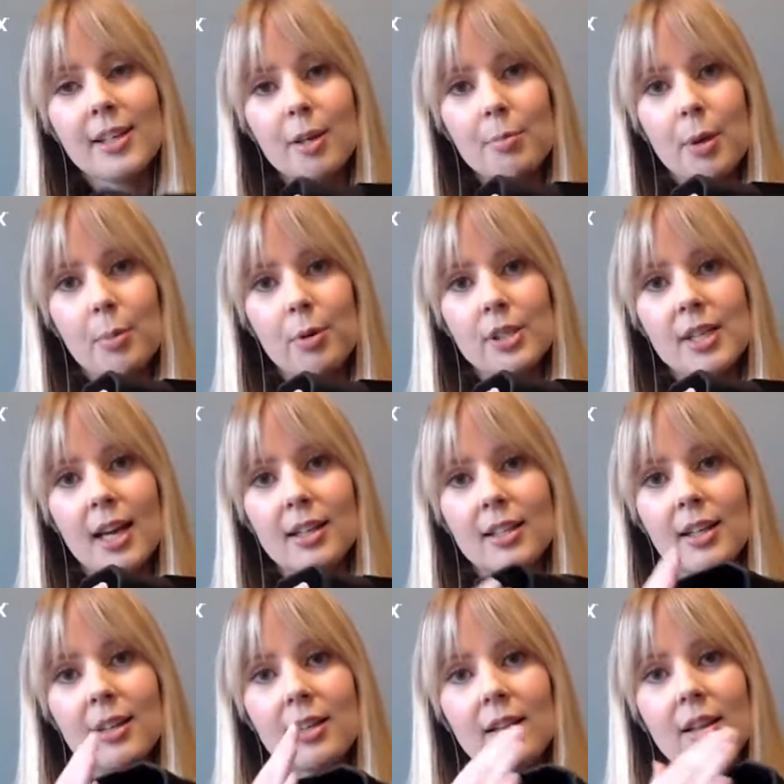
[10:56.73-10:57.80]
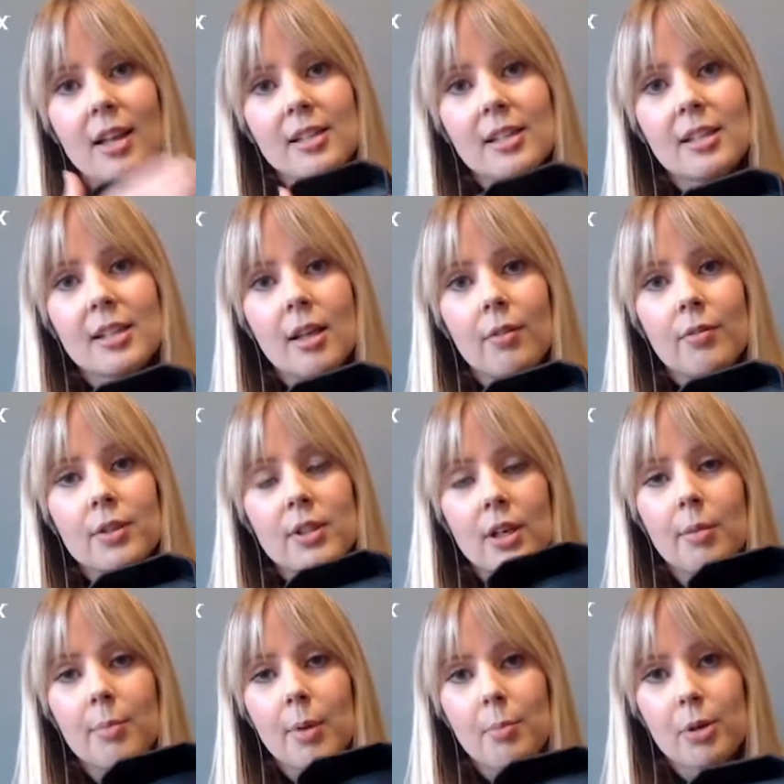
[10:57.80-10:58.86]
it's going to be protected. The lens
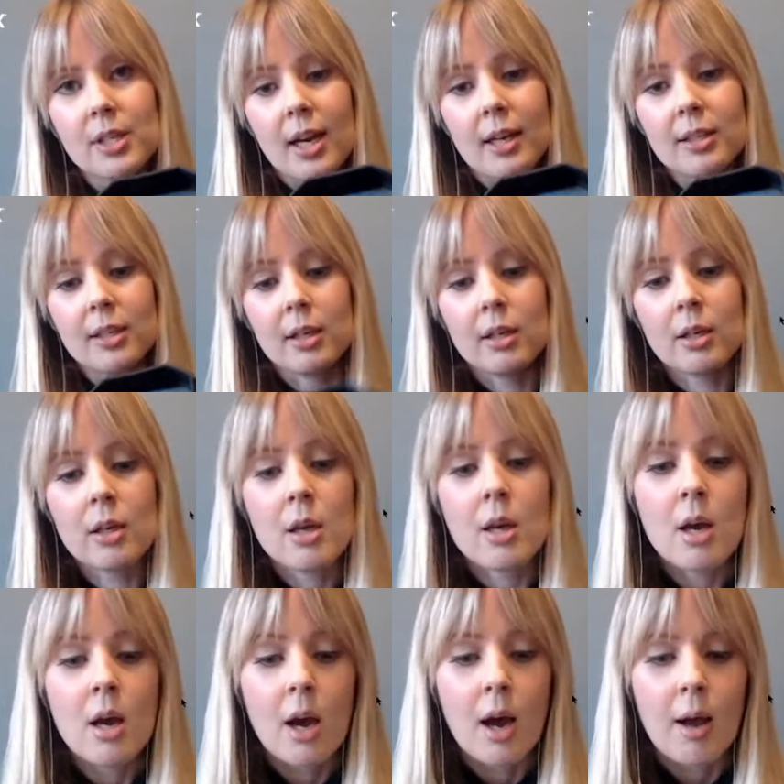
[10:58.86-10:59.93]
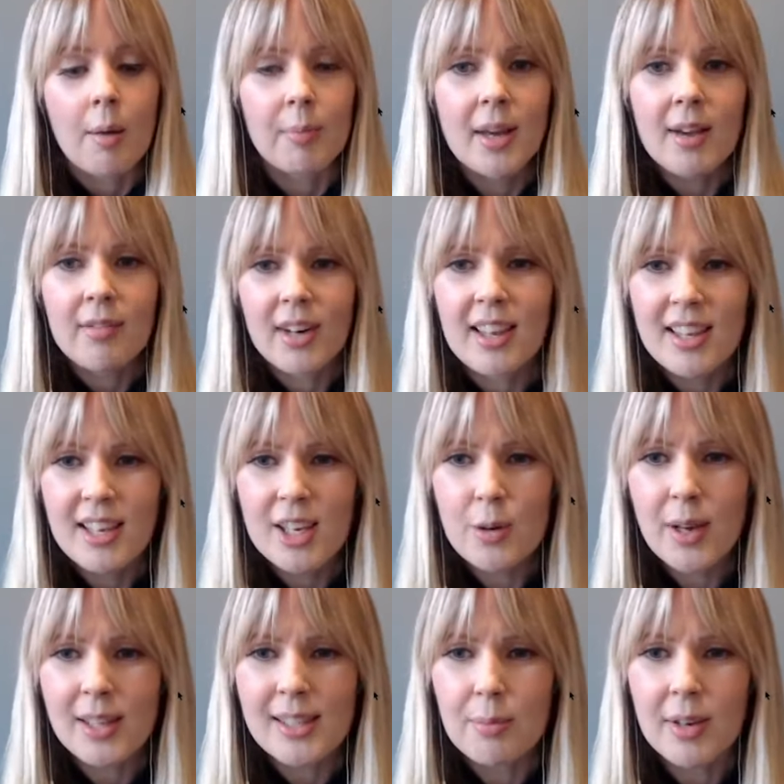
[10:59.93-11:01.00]
itself is going to be protected. Kevin, I
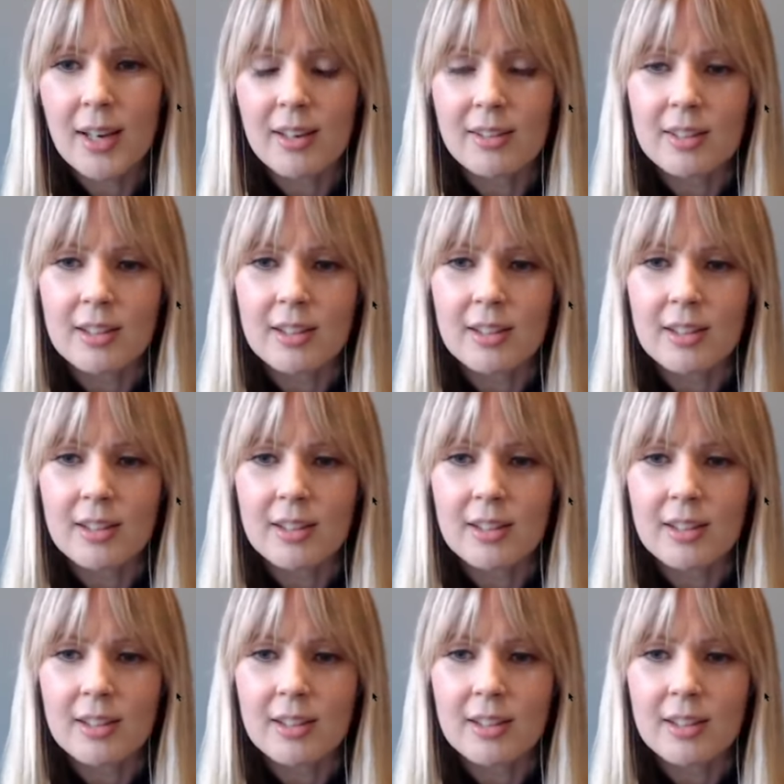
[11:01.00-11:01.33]
think you had something